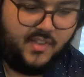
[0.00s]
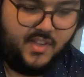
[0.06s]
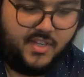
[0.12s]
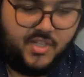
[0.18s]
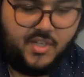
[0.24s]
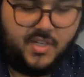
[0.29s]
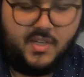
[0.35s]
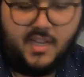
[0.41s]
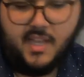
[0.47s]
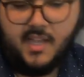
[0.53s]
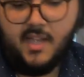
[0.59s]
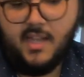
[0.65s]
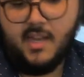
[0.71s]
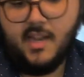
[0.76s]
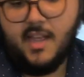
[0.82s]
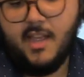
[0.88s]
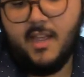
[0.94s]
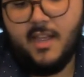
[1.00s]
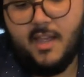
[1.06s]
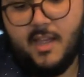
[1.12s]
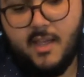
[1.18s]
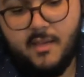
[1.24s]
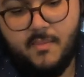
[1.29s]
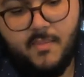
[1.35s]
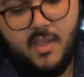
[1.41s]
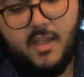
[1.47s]
musician and I
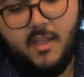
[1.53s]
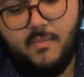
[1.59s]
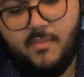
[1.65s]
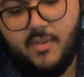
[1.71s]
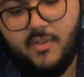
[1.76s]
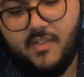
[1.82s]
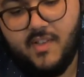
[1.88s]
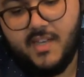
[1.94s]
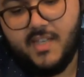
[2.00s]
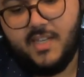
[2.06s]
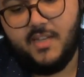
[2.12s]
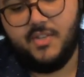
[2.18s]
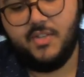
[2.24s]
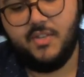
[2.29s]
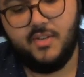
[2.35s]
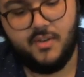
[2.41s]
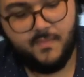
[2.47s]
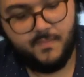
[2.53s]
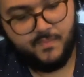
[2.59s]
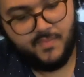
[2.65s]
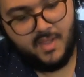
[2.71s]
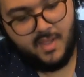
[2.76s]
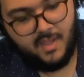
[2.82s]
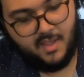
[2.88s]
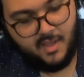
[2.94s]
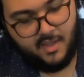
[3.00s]
am a music teacher.
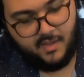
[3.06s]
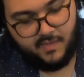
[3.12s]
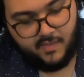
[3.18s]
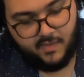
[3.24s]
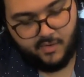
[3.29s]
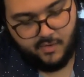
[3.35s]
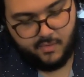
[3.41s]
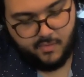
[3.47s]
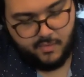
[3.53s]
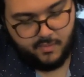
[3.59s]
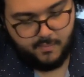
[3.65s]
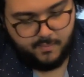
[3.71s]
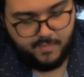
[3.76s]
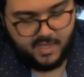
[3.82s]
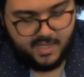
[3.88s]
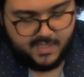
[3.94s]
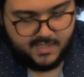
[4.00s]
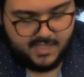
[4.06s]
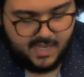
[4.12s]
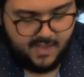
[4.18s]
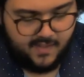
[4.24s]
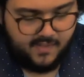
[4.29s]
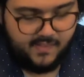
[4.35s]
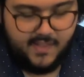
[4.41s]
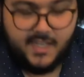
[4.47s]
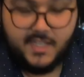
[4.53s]
So being
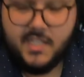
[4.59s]
tense